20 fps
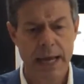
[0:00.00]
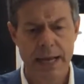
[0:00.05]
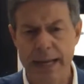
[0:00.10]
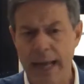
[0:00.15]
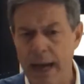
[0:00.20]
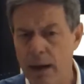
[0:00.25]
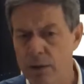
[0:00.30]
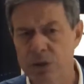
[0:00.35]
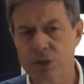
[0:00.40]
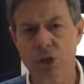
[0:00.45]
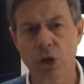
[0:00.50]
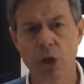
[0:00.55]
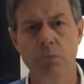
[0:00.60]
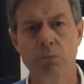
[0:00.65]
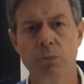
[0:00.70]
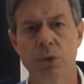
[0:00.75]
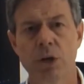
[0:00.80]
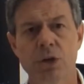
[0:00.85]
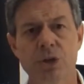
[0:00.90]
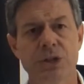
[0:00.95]
Now it's all
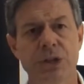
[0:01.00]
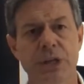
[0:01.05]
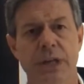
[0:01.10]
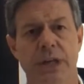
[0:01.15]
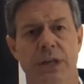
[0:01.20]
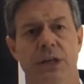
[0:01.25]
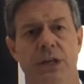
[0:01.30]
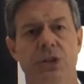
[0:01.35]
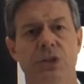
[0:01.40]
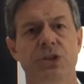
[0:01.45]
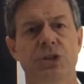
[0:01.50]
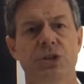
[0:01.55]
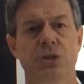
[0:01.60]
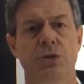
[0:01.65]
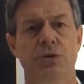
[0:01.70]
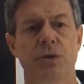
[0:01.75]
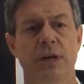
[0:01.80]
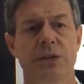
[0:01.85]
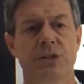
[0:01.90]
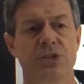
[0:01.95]
merging
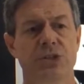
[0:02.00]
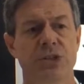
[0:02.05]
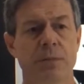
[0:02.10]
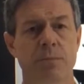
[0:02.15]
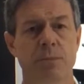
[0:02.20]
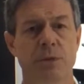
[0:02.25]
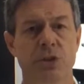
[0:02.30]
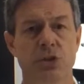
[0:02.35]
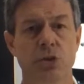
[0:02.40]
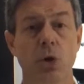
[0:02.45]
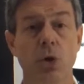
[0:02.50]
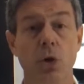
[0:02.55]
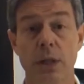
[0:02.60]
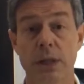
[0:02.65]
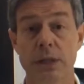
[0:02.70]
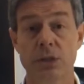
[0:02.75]
into a seamless whole,